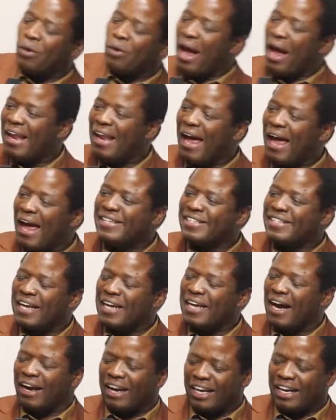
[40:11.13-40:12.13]

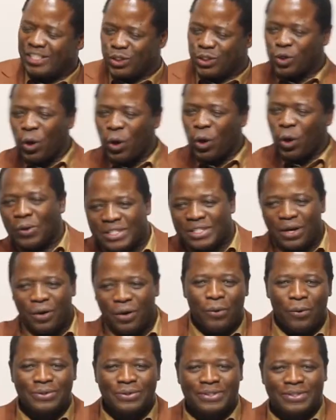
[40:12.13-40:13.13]
Elijah restores the
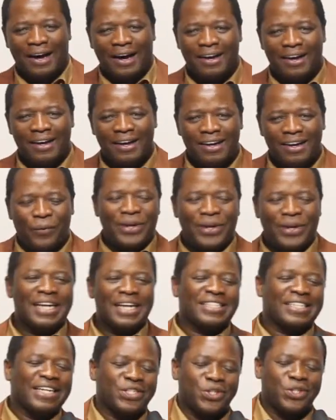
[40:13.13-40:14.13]
altar. When he
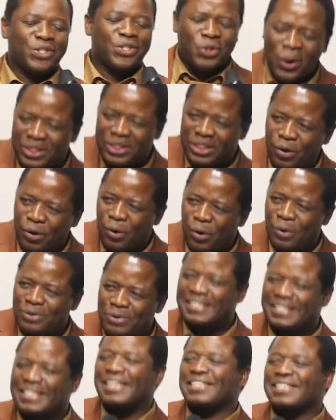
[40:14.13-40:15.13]
has restored the
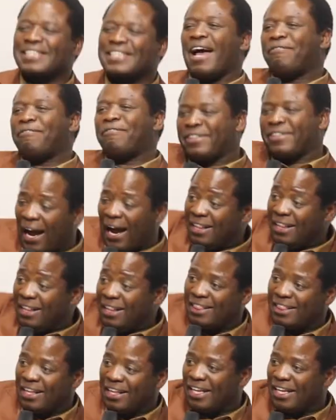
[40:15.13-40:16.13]
altar, he says, I've
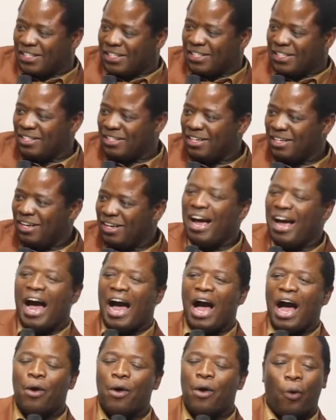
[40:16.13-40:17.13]
done this
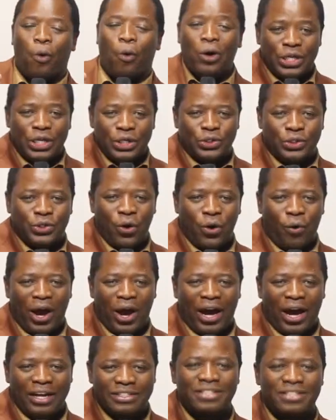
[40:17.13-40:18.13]
according to your
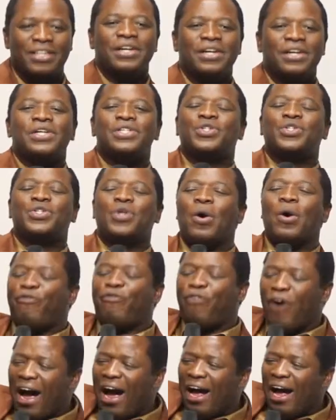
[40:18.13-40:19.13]
word. So,
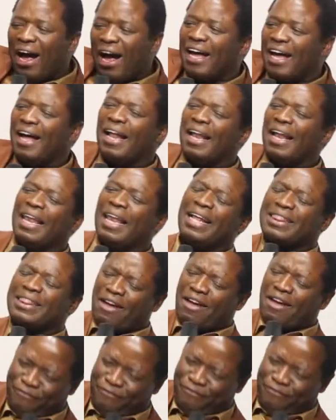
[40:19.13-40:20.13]
Father, let
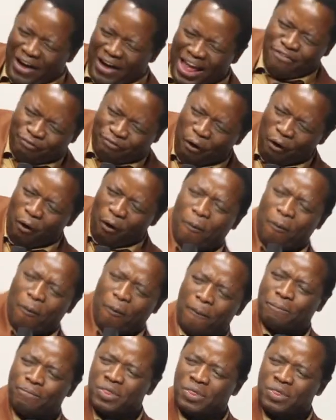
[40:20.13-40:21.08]
the fire fall.